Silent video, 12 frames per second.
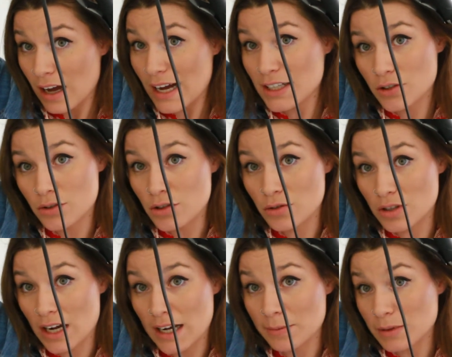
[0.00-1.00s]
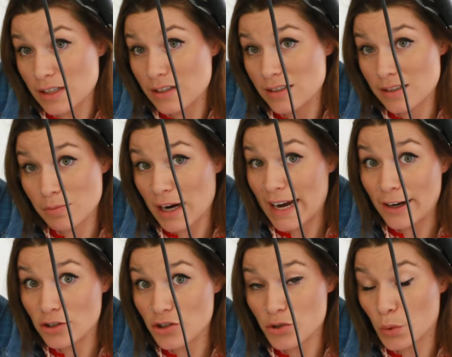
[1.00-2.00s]
I do 2 times because my
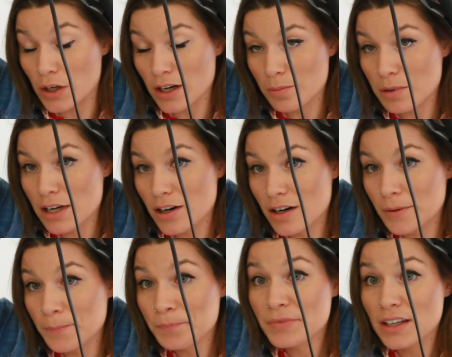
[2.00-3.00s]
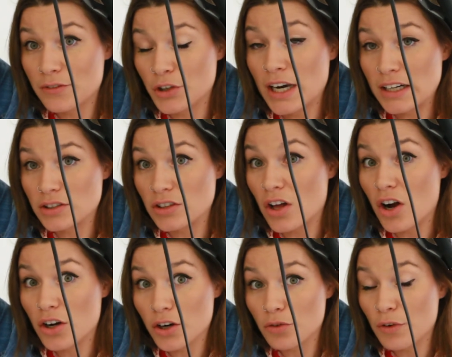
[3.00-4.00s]
hair is short up here. If your hair is
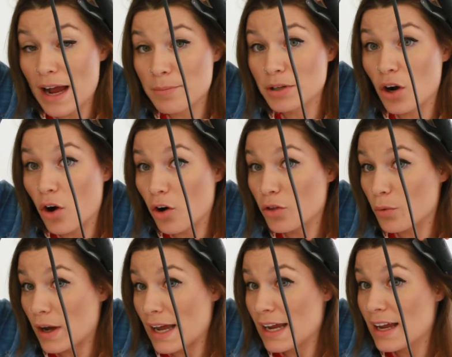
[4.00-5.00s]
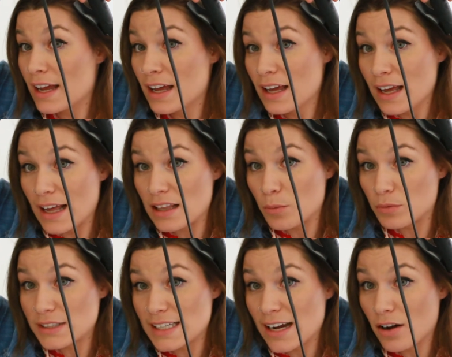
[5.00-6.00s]
longer, wrap it all the way, and then
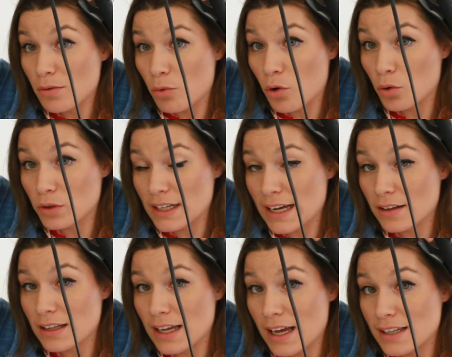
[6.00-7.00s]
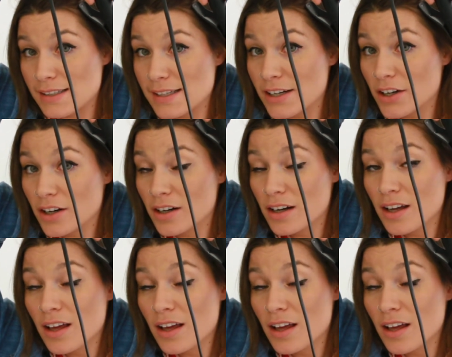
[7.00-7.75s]
see how I'm holding out the ends here?